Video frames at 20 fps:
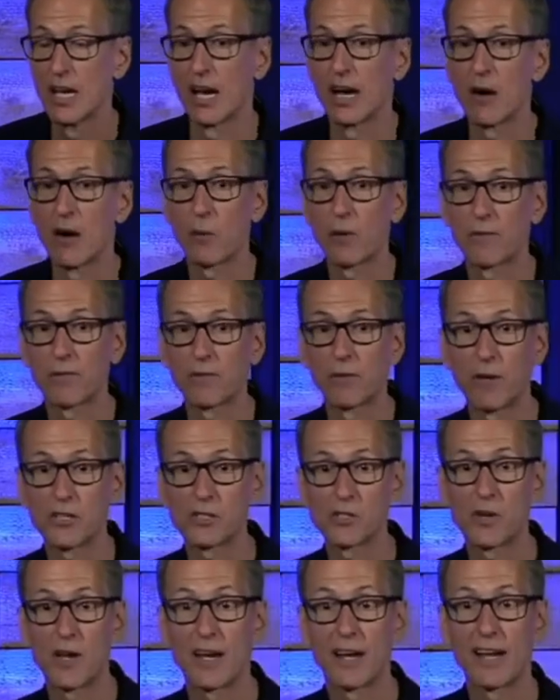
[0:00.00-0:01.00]
We're
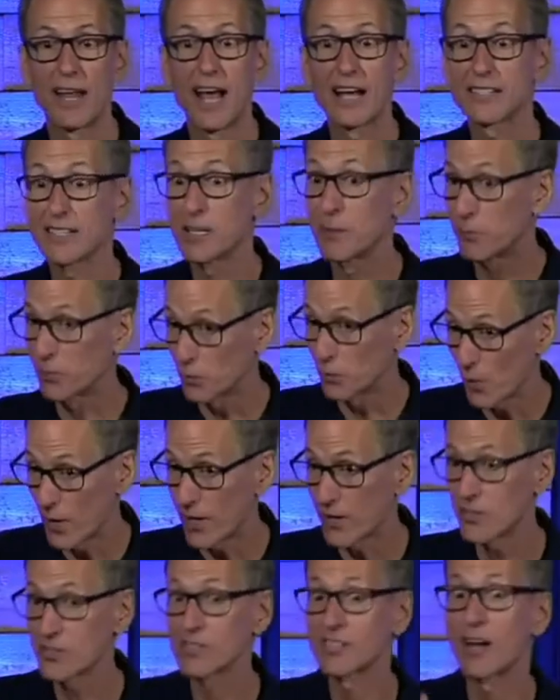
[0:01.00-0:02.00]
frustrated as
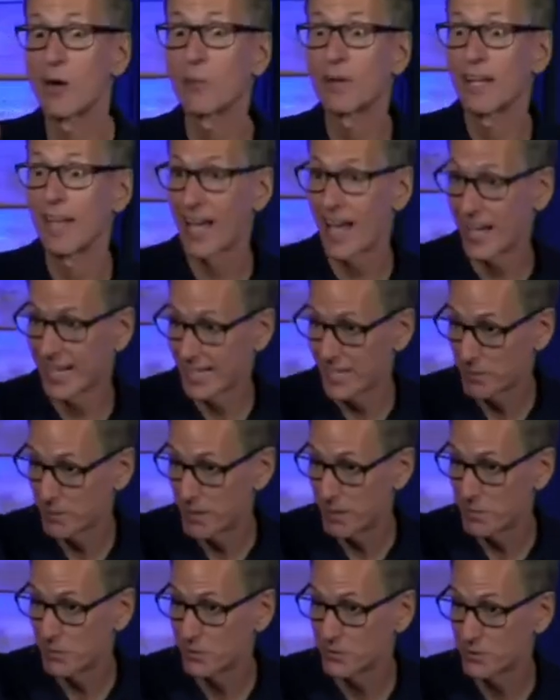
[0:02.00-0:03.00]
employers that we can't get
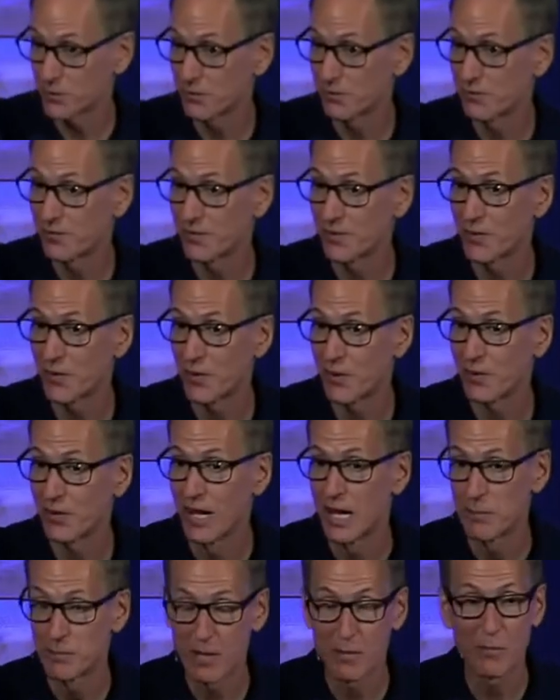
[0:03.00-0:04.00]
people to fill
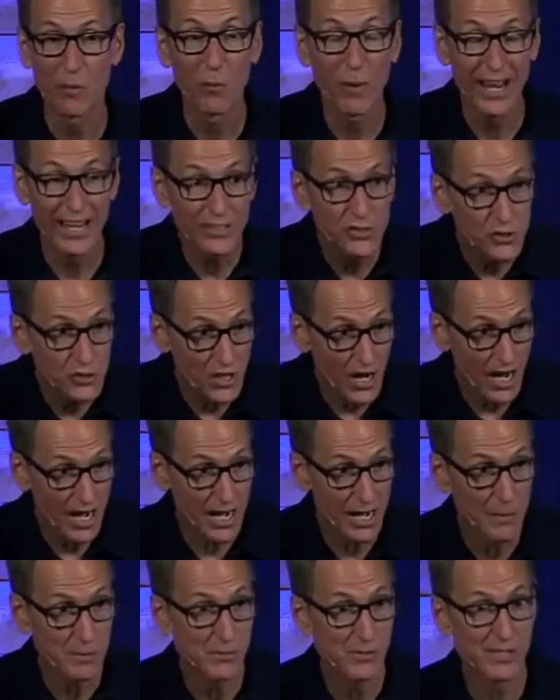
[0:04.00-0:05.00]
minimum wage
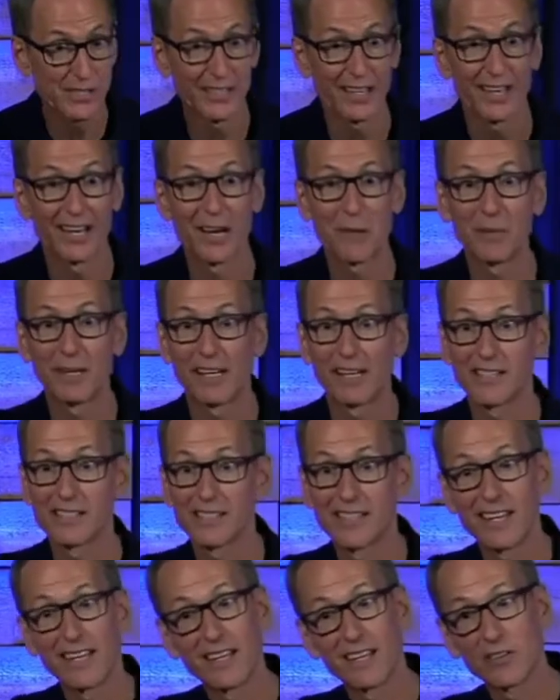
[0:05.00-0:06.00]
jobs because
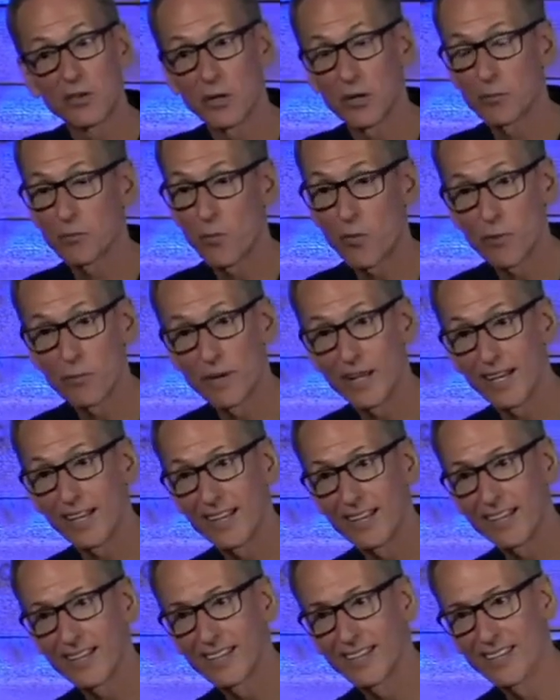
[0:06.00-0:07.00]
they can earn more
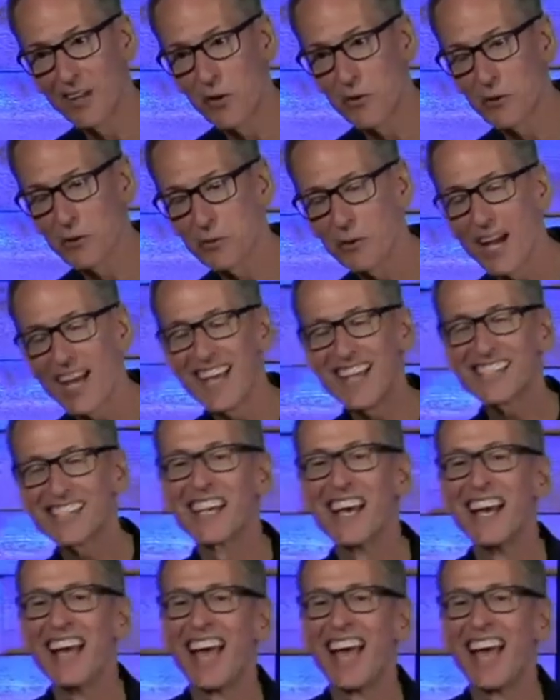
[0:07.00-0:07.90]
money in other ways.